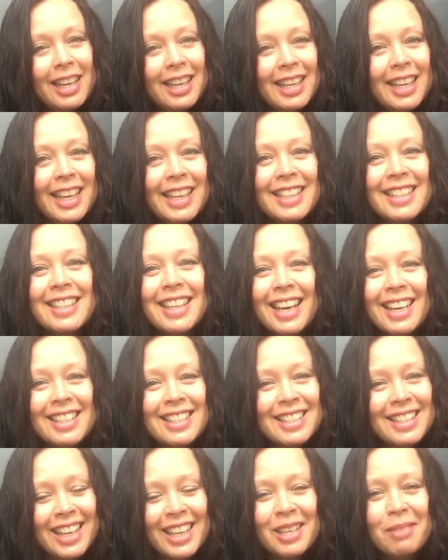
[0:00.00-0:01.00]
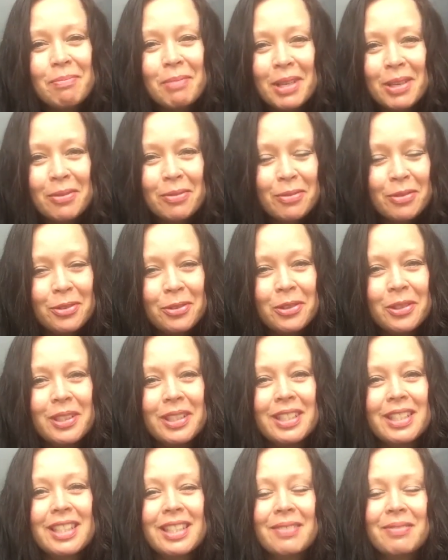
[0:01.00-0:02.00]
Let us not be
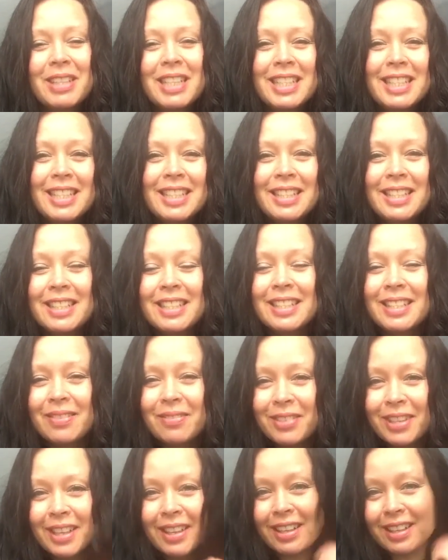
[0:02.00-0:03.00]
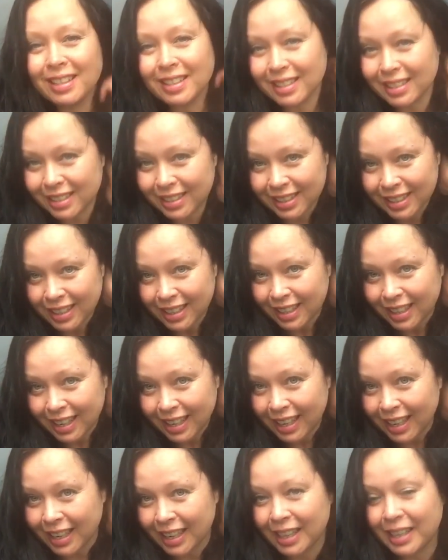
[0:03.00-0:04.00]
fooled, my sisters and brothers.
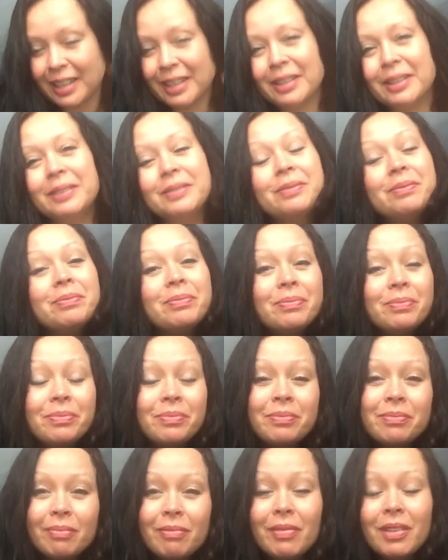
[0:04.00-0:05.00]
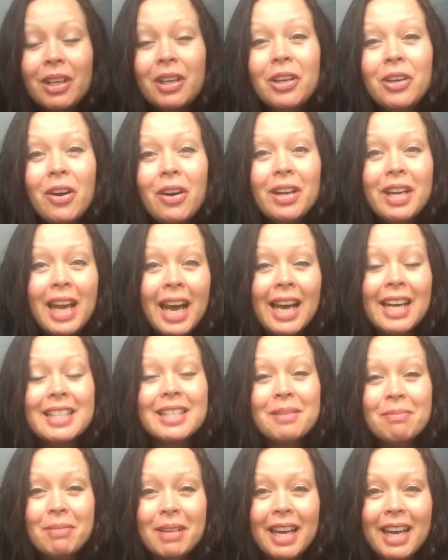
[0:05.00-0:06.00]
God
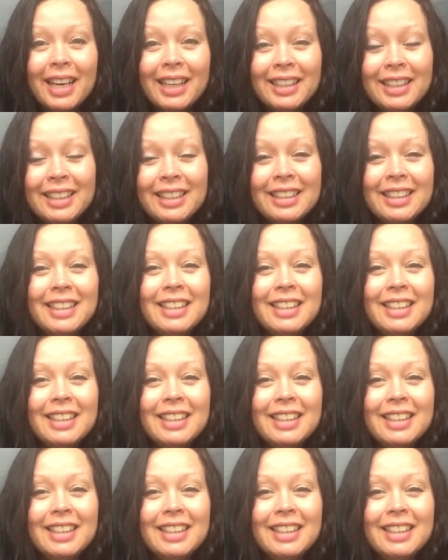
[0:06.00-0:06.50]
has a plan.